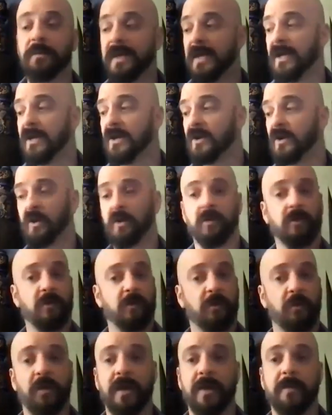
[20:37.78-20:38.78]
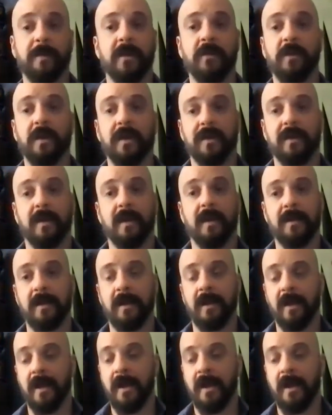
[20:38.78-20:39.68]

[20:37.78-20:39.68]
be creepy with it,